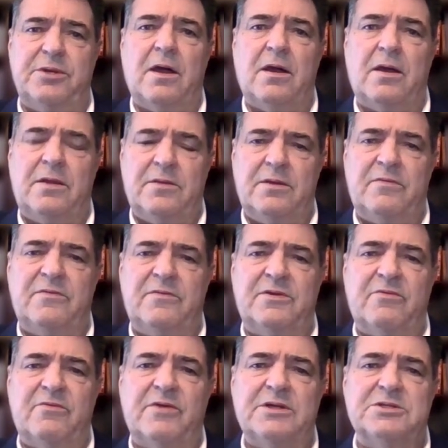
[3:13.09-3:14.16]
uh, and the
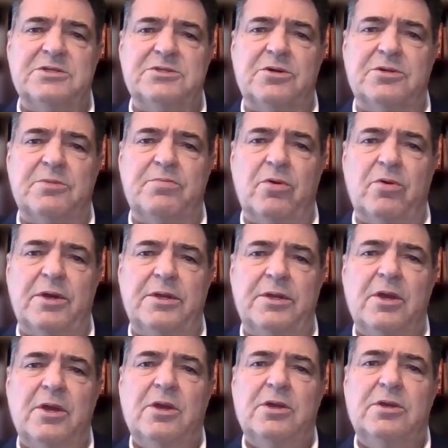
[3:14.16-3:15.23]
devices are
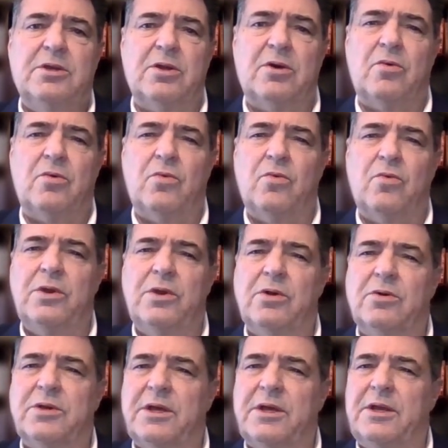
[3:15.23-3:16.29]
deployed, you know,
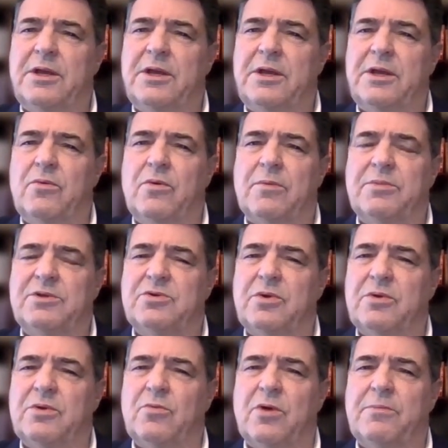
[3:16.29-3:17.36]
we'll get anywhere
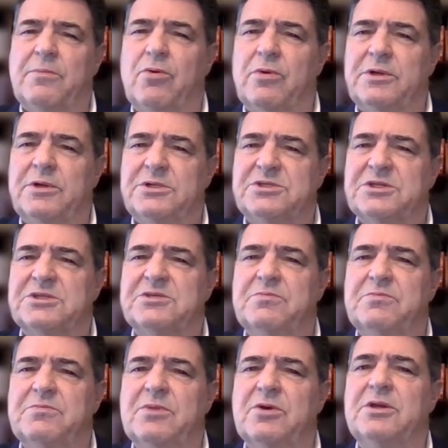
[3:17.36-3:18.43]
between one point
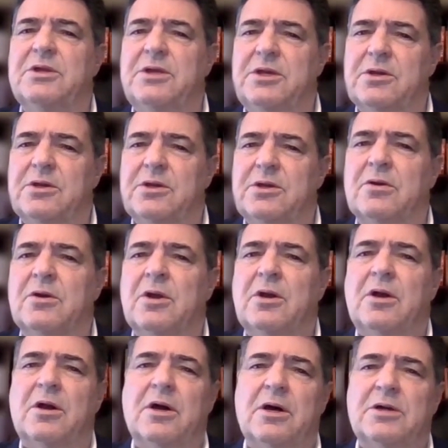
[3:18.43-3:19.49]
six million a year.
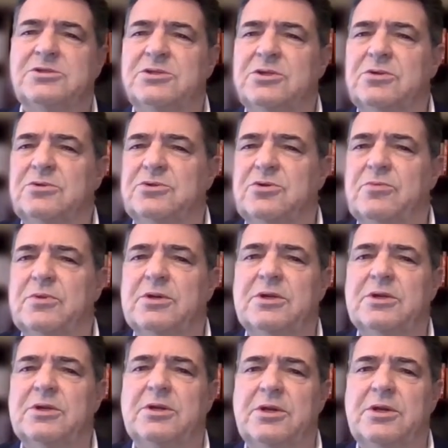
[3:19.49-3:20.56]
Uh, to two
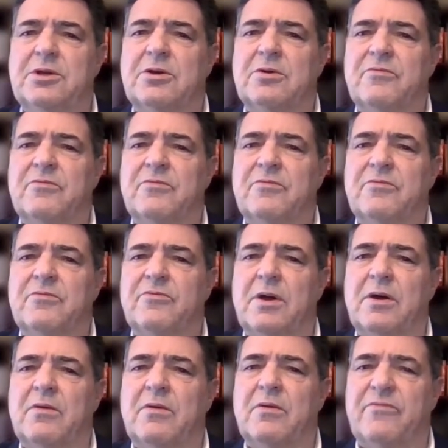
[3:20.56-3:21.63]
million a year from
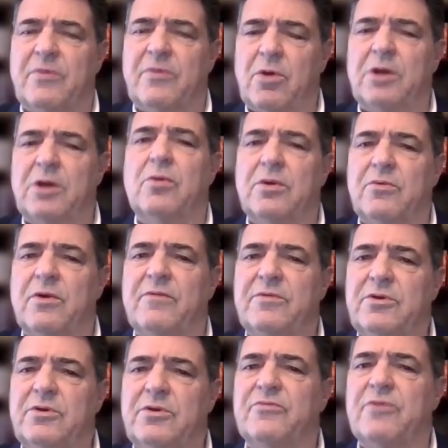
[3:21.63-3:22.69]
uh, from ongoing
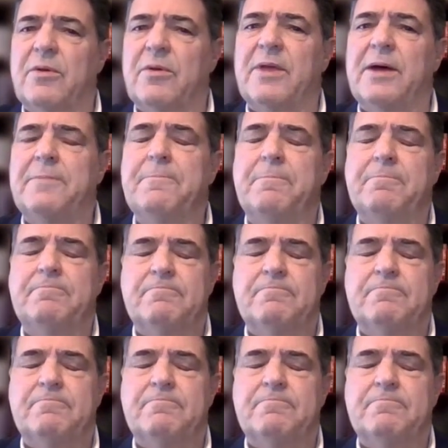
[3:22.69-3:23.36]
revenue from that.